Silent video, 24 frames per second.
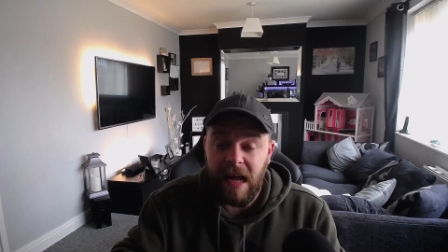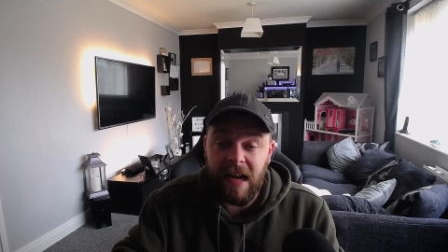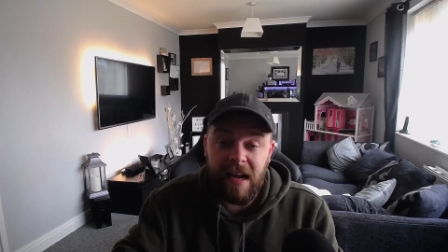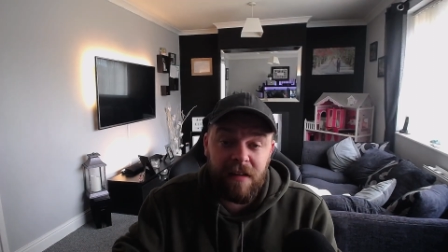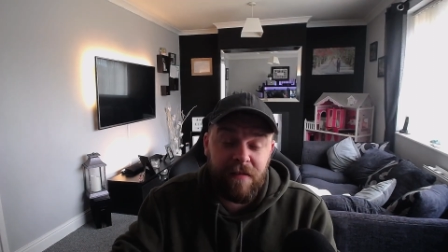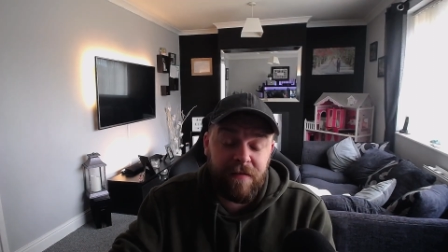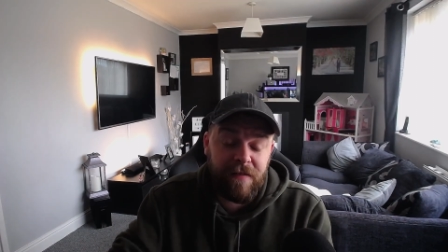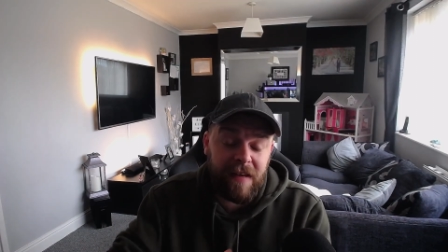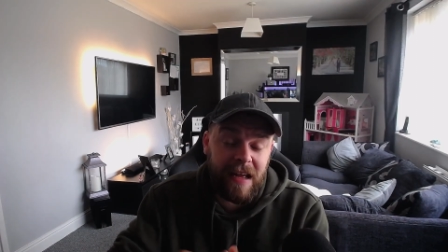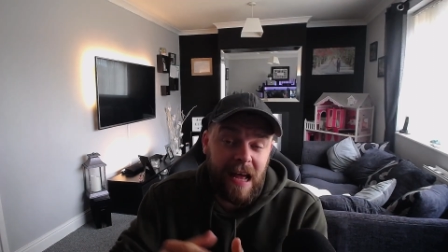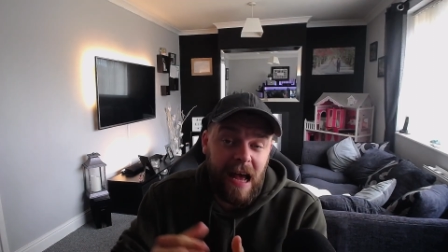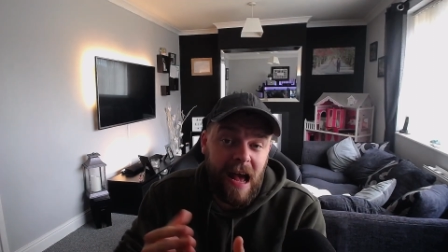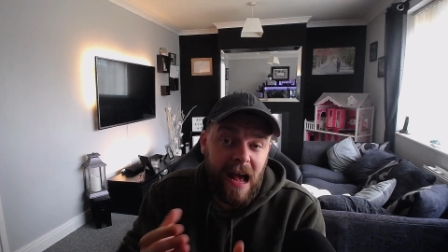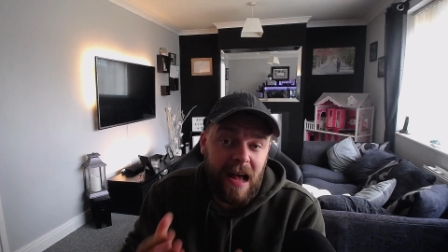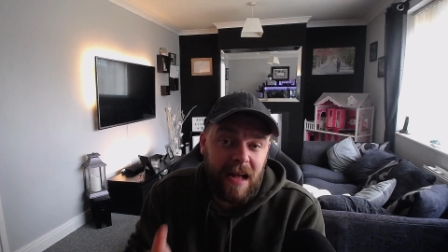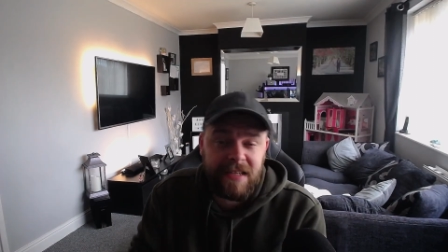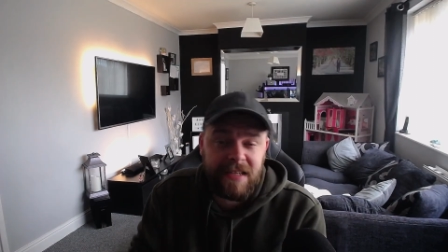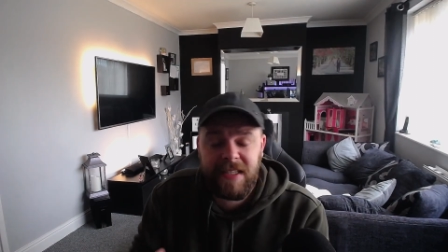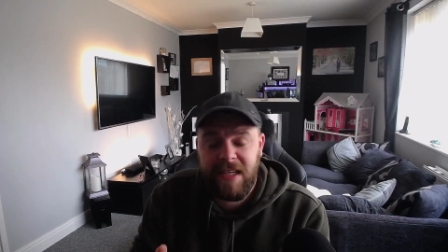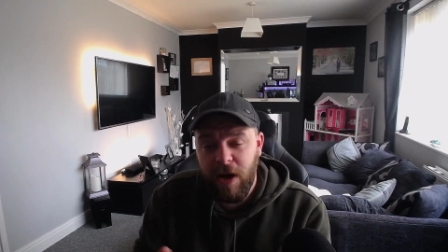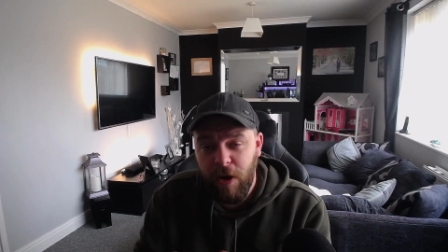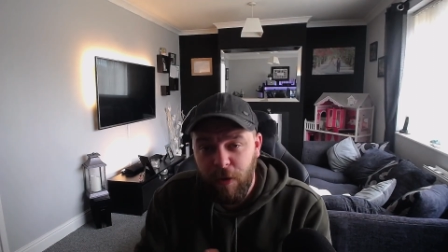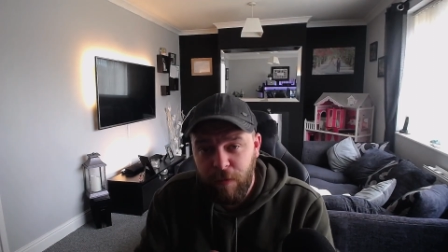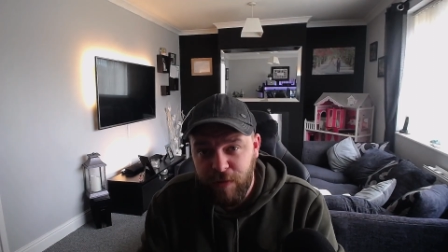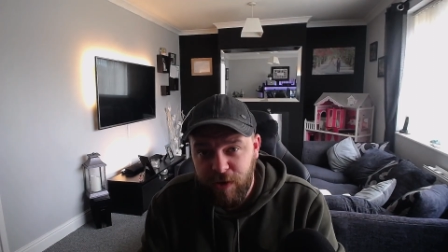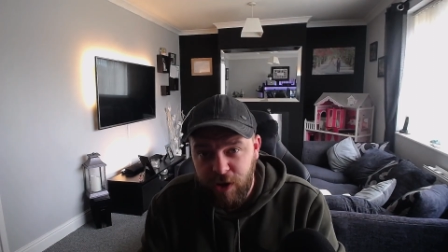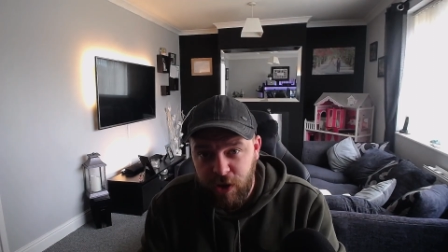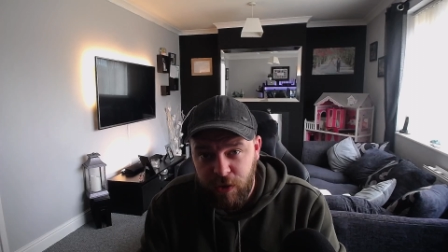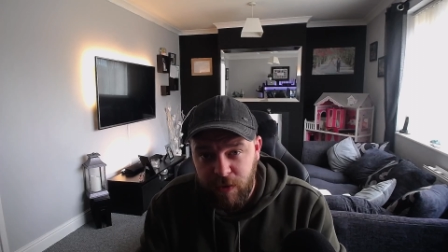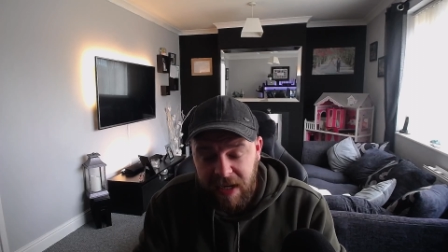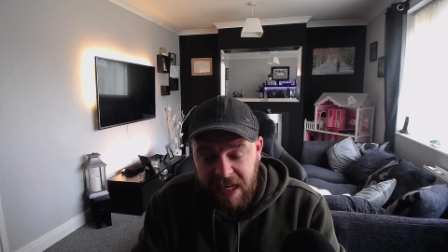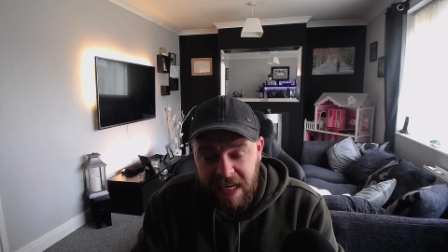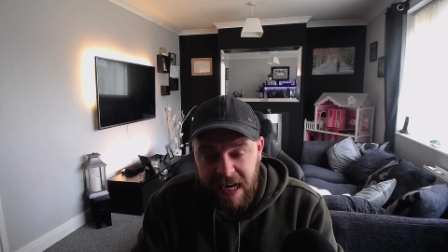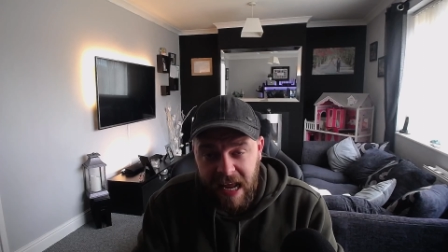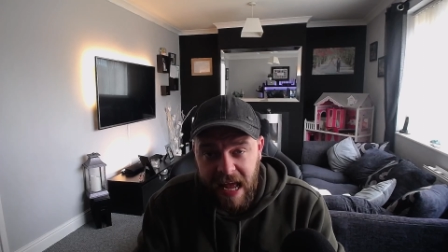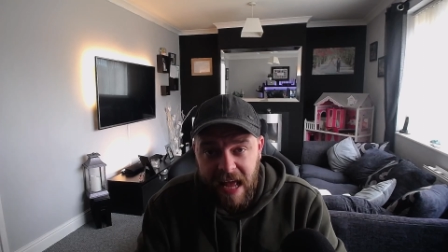And if it has helped you
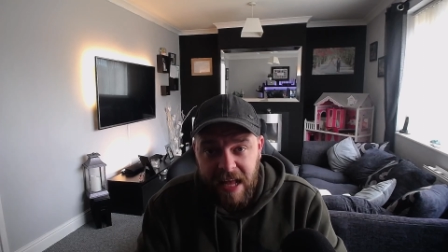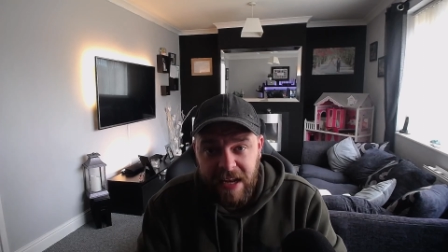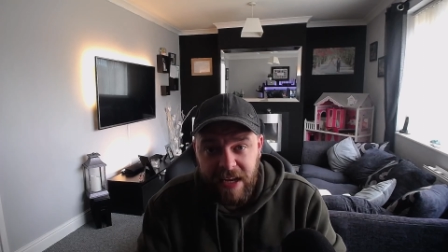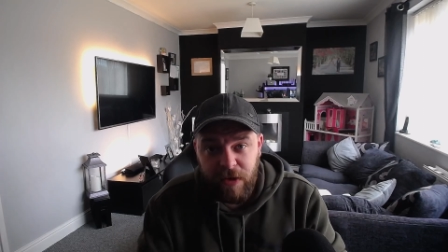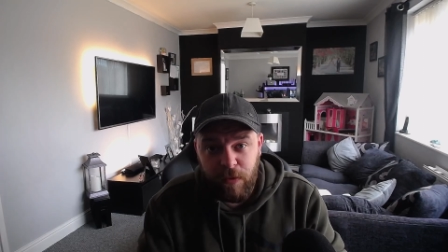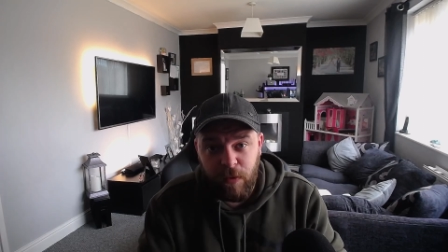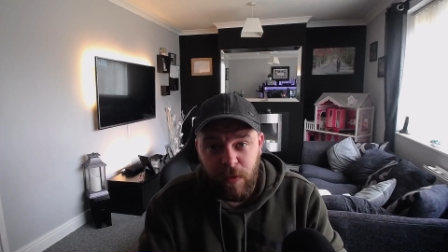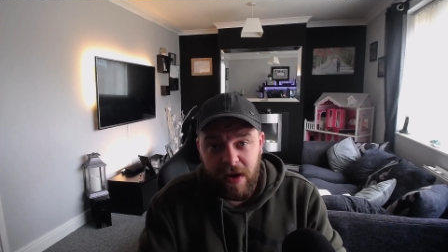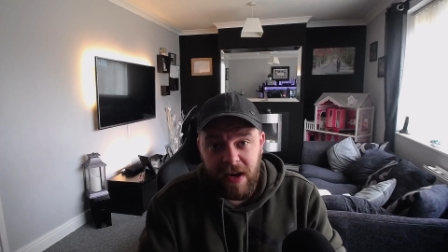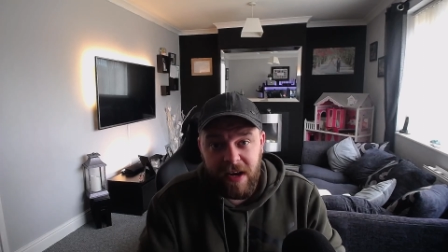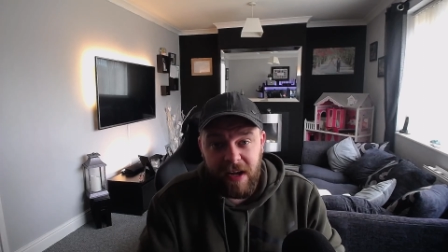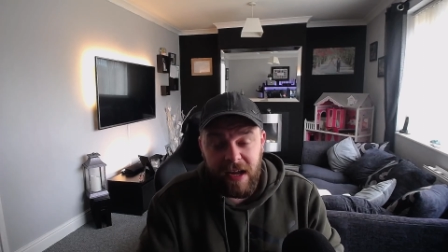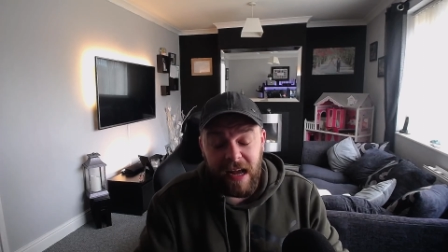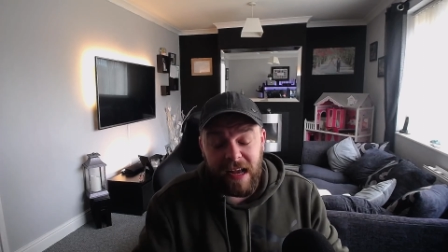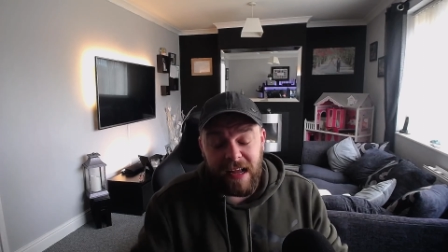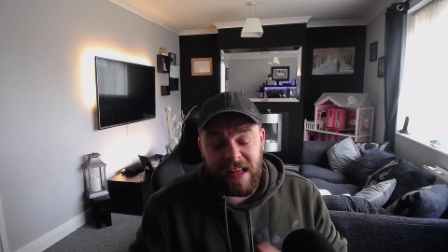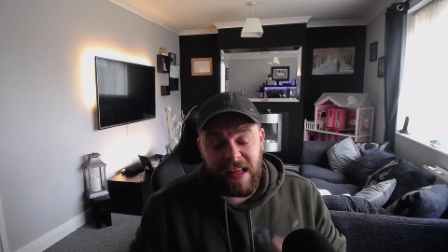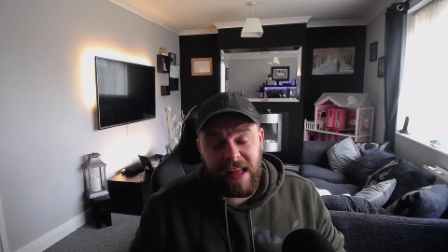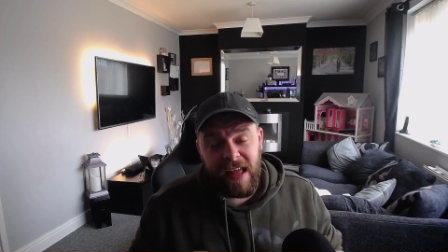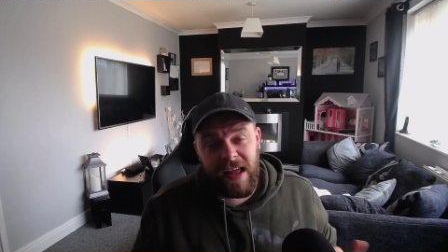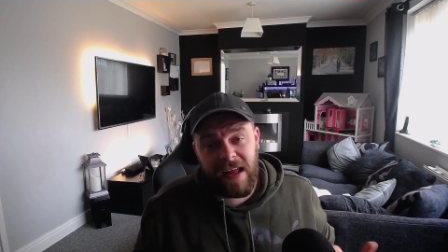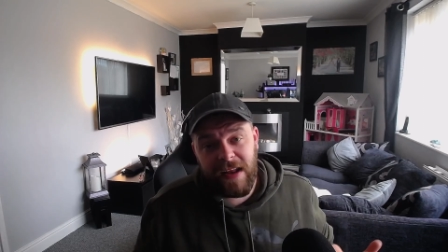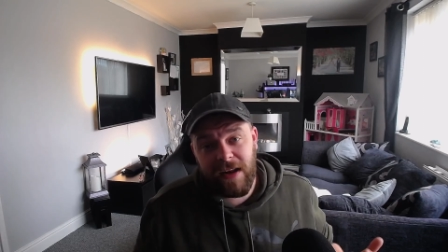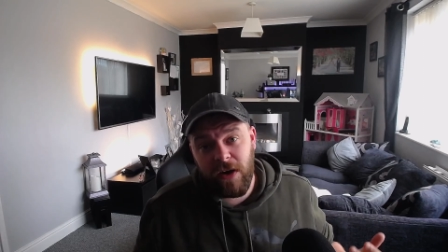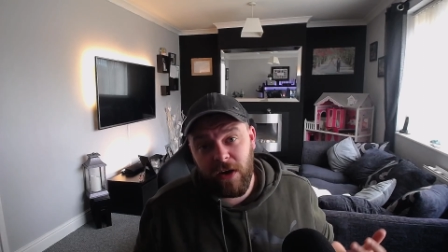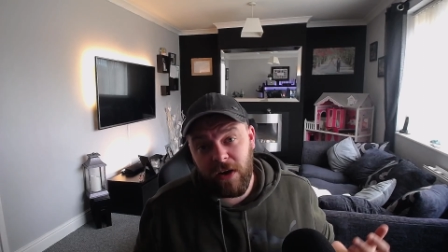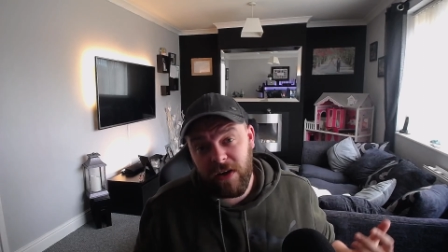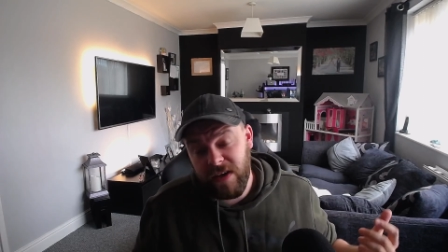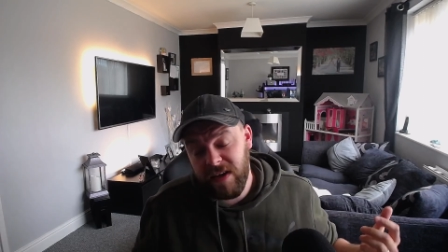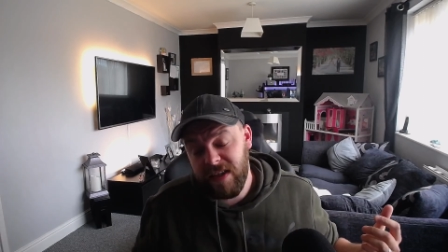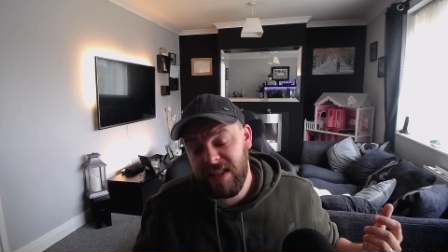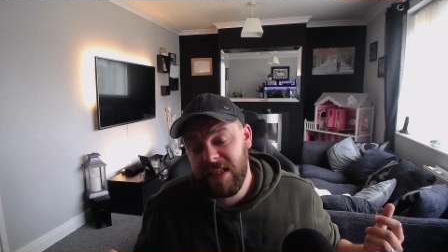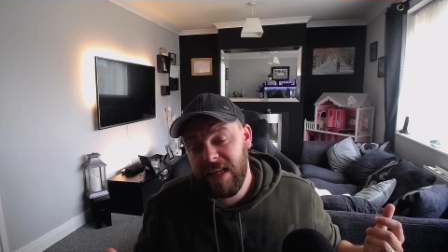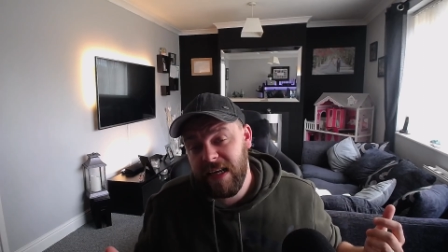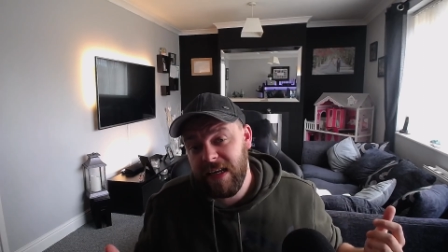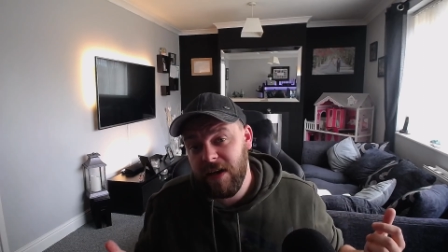in any way, again, like
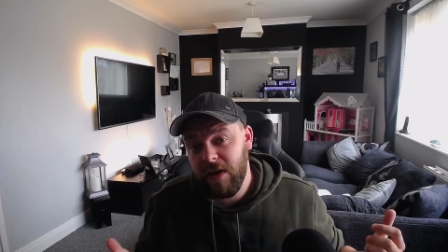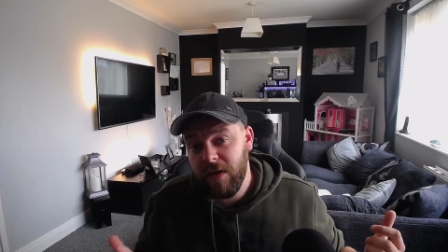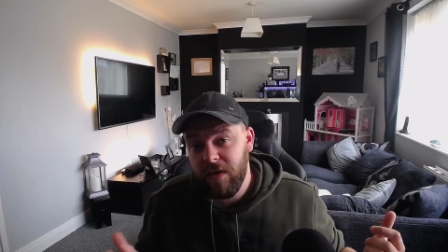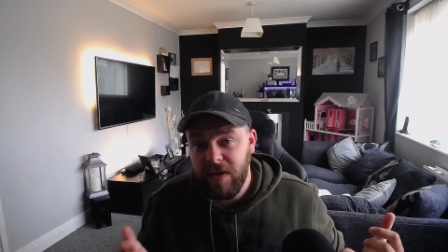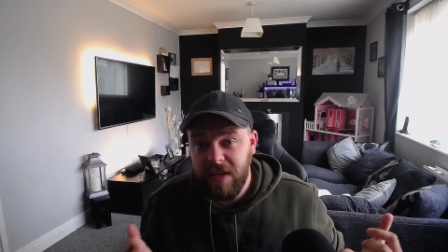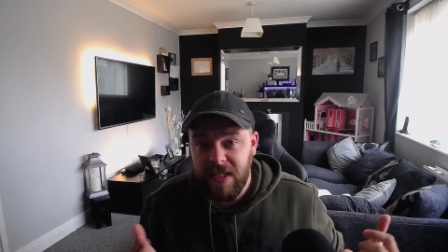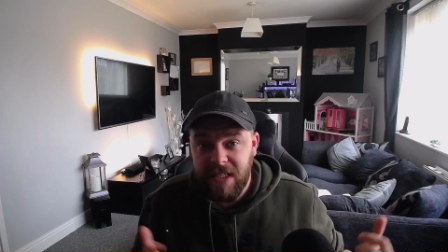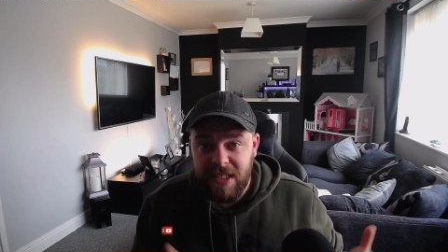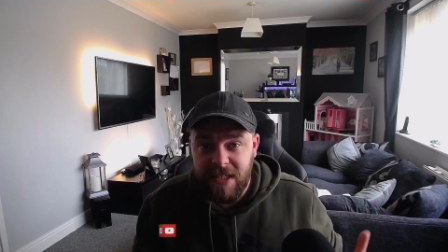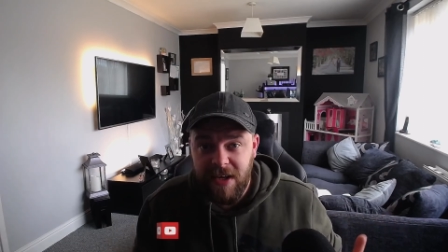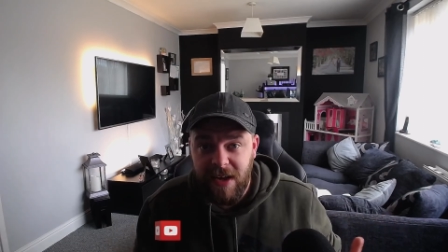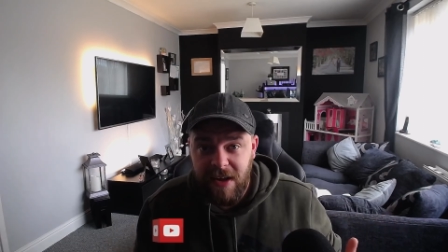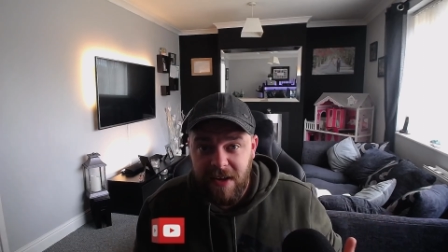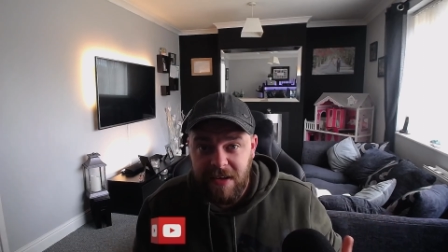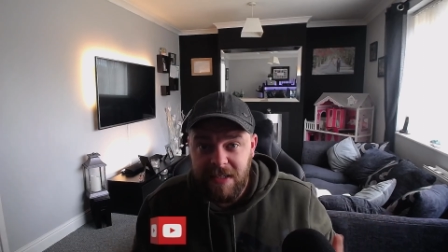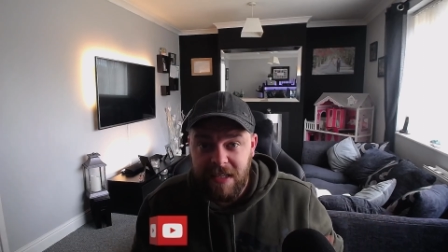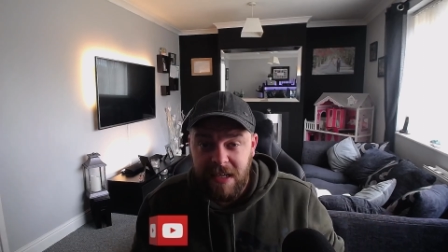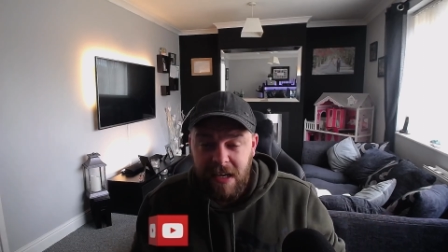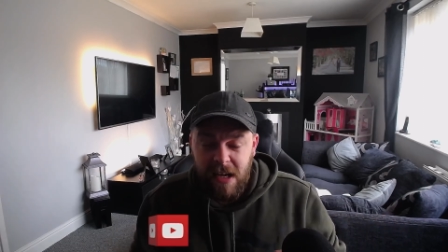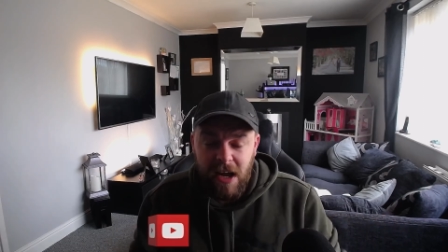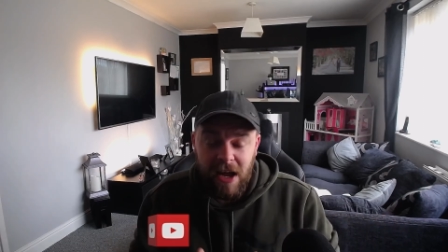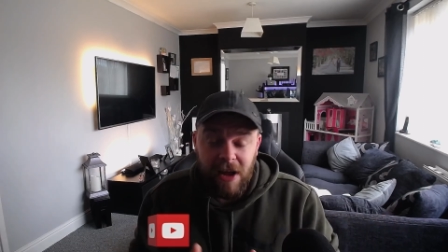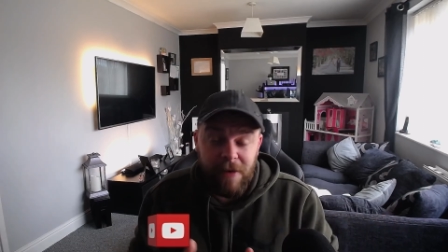I said at the start,